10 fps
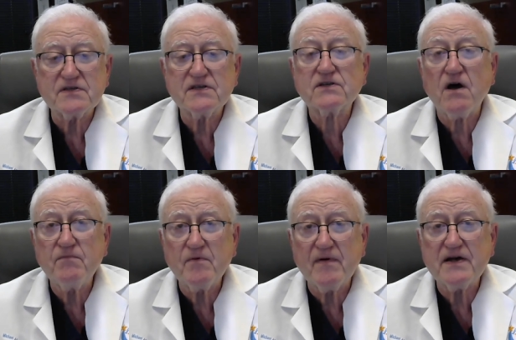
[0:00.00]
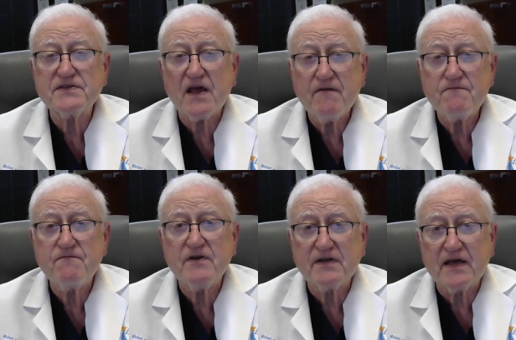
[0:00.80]
is compromised
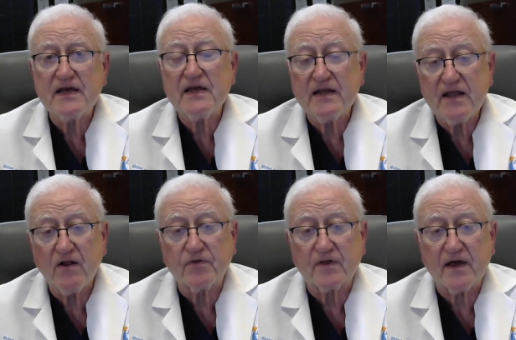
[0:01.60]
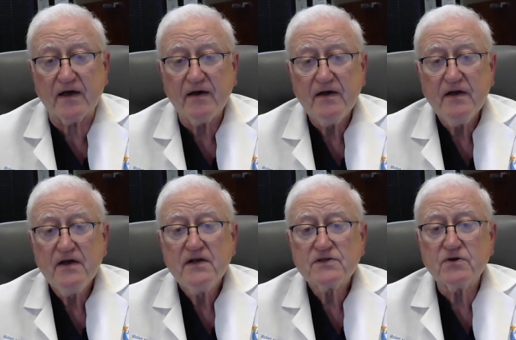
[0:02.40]
every day in healthcare.
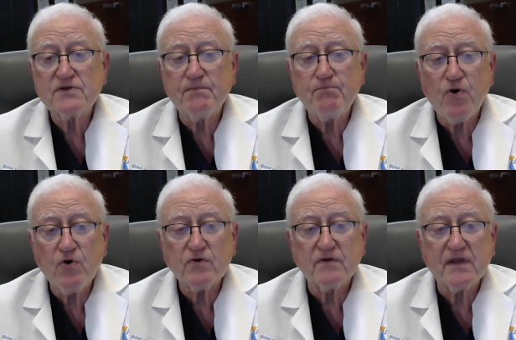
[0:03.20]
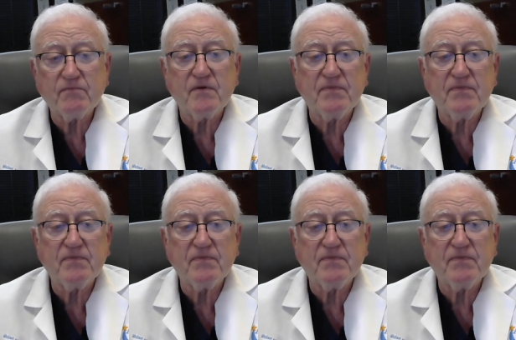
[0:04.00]
So it's important that we